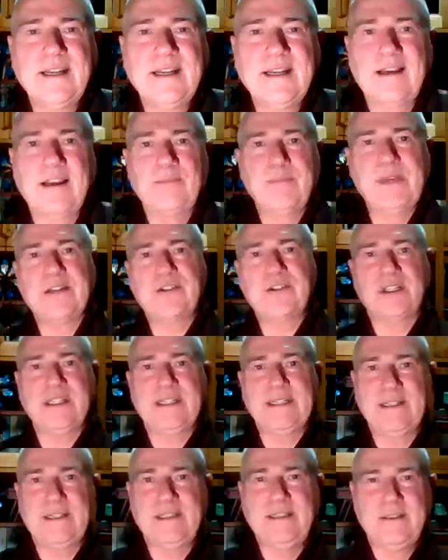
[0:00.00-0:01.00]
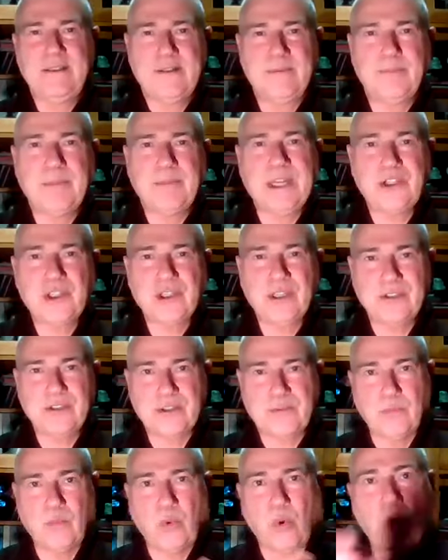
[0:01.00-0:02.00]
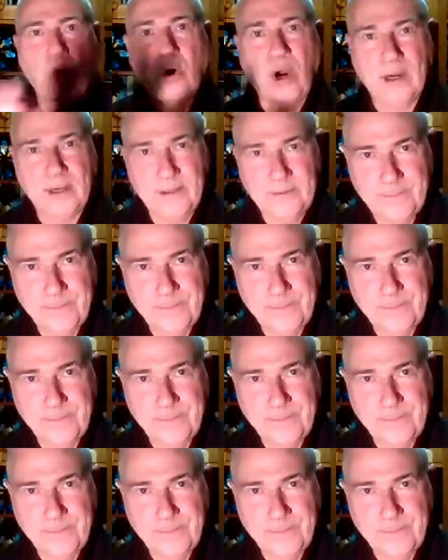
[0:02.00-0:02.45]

actually mentions more.